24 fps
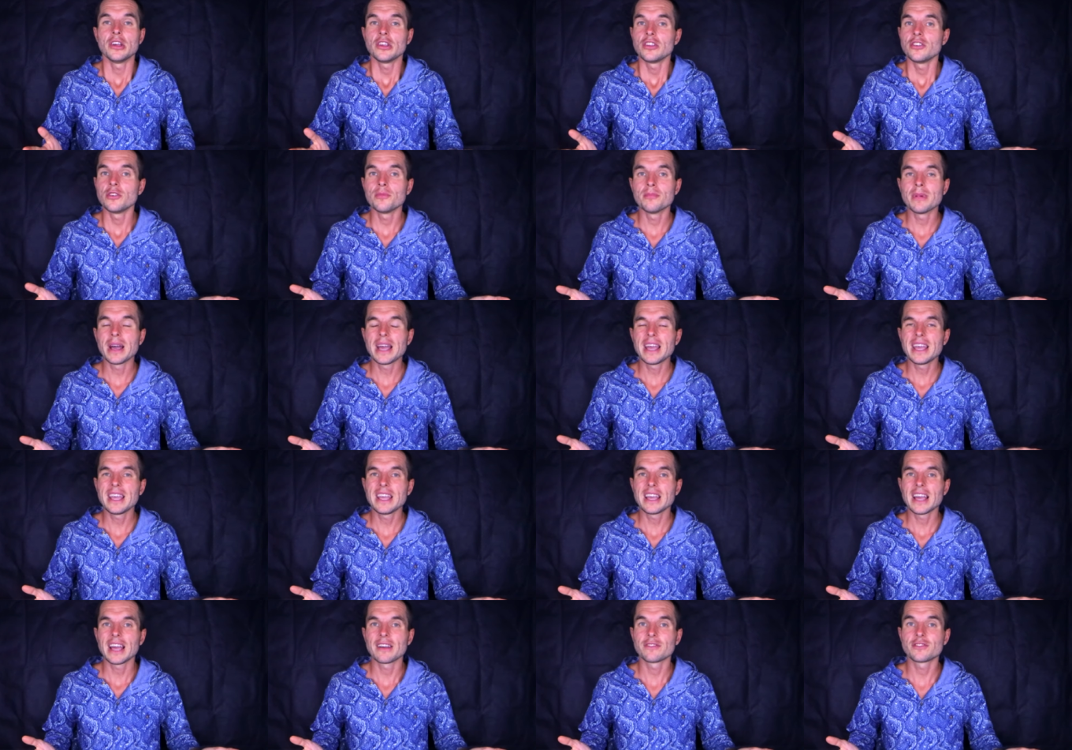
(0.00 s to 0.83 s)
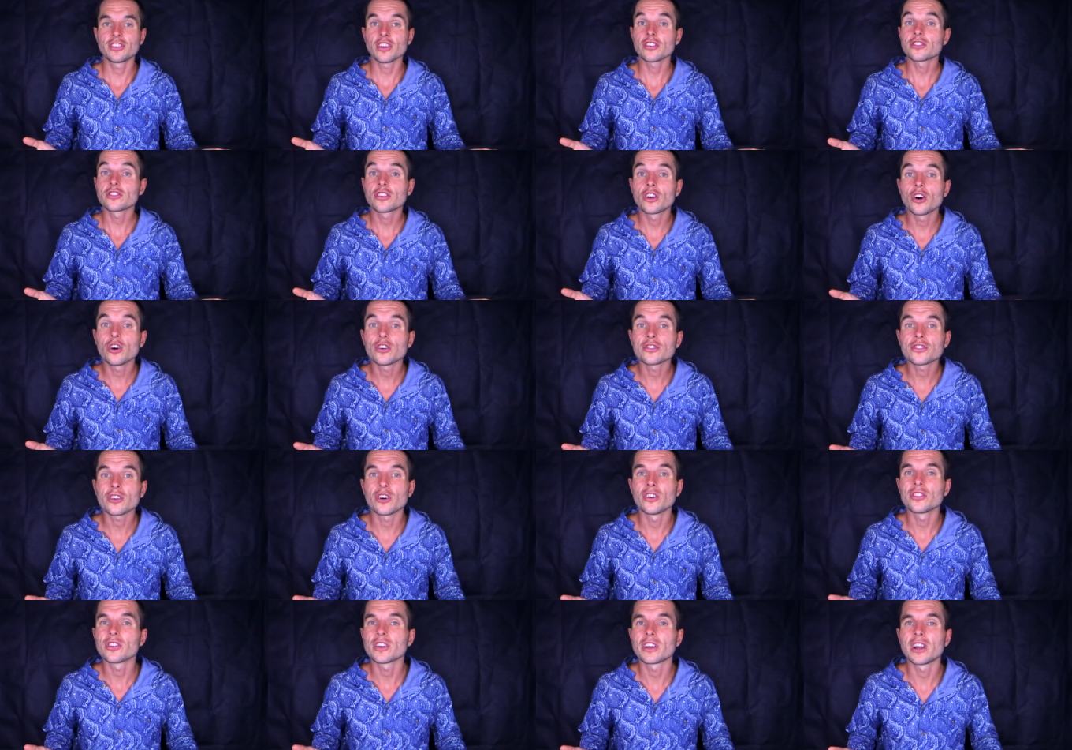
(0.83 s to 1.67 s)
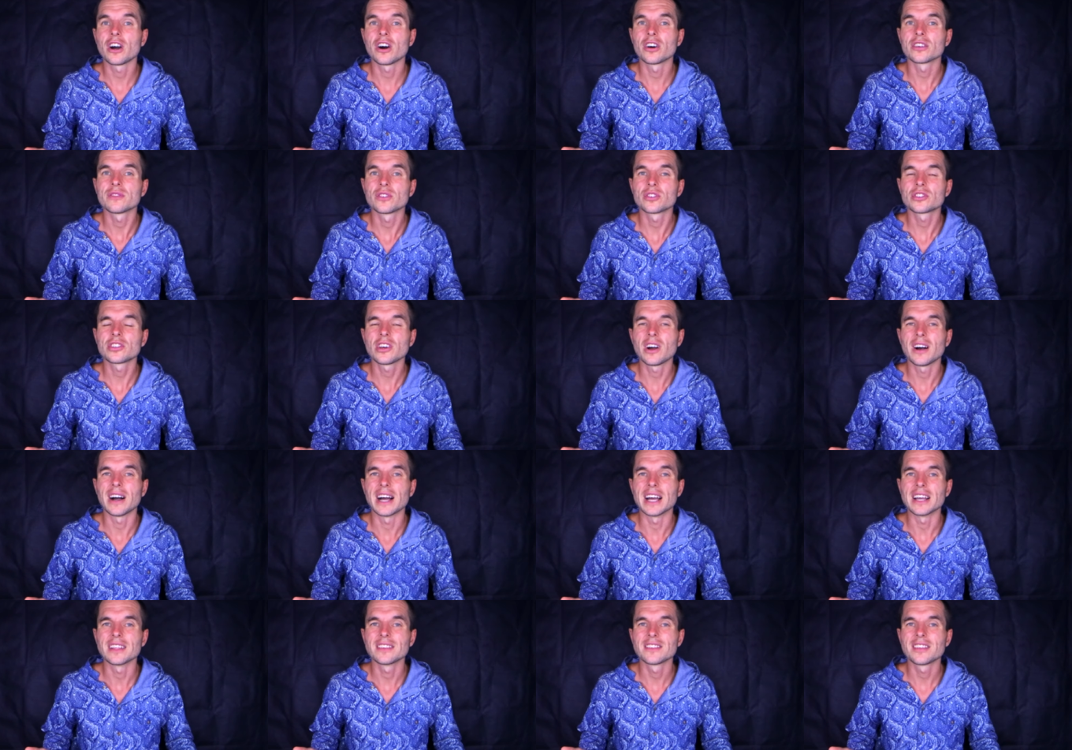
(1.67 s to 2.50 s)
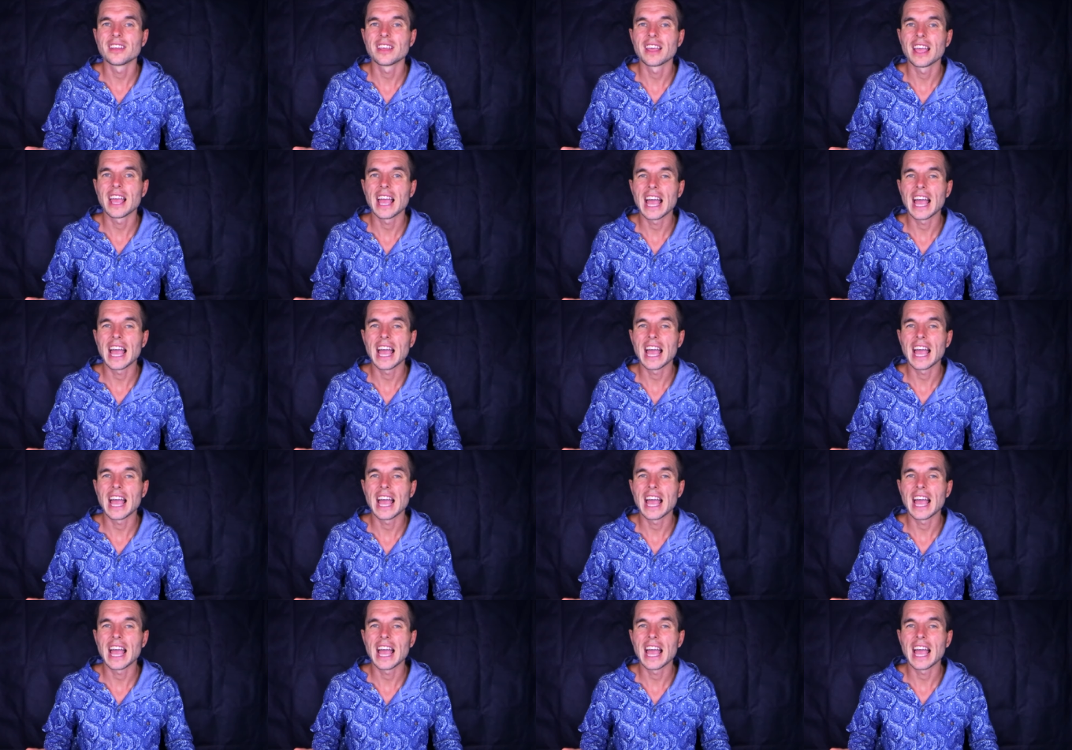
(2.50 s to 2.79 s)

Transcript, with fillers: you may have just got on the carnivore diet